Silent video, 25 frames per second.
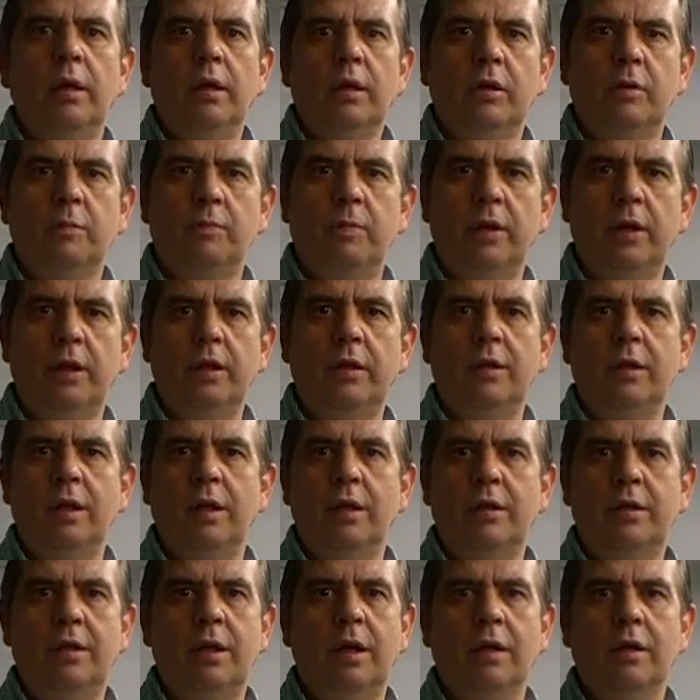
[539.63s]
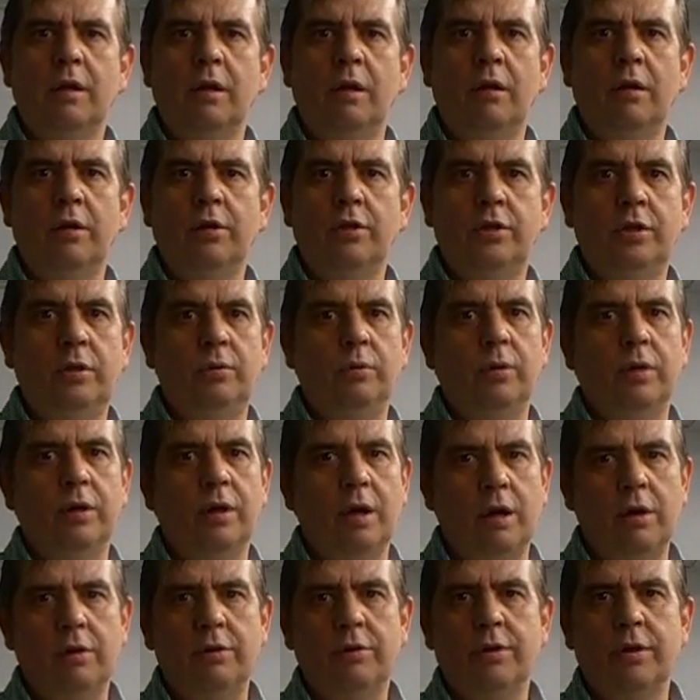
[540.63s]
Explains on technology where
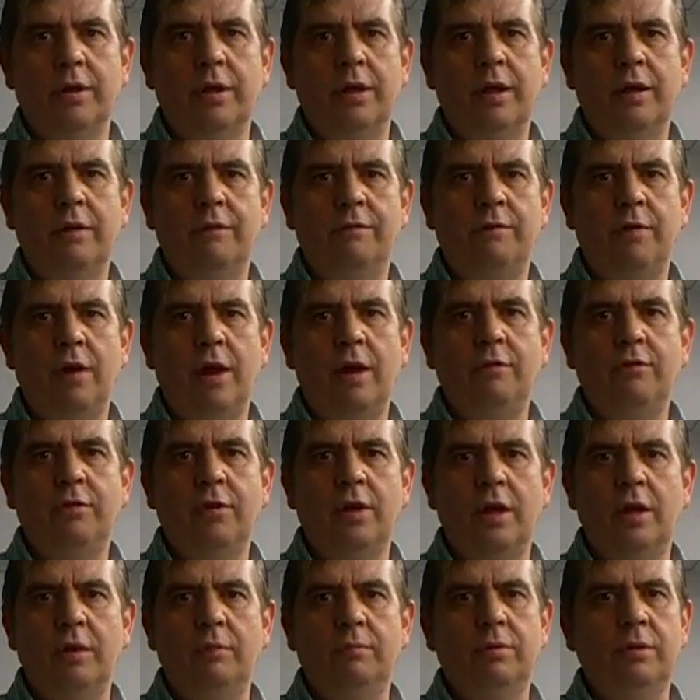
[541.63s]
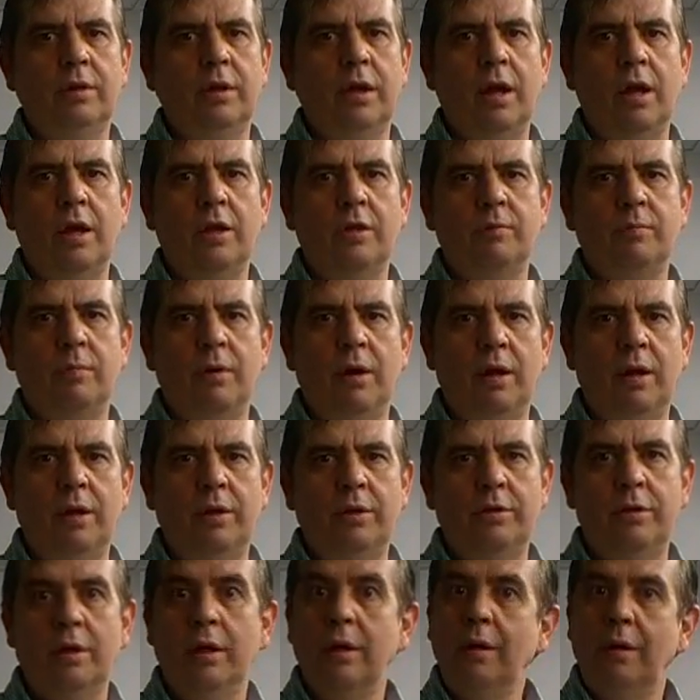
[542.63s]
cars can get five times the gas
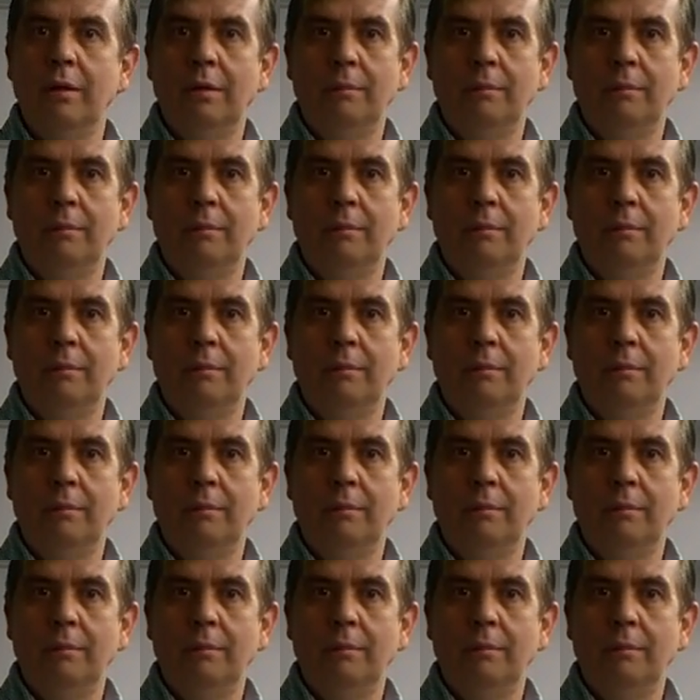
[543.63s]
mileage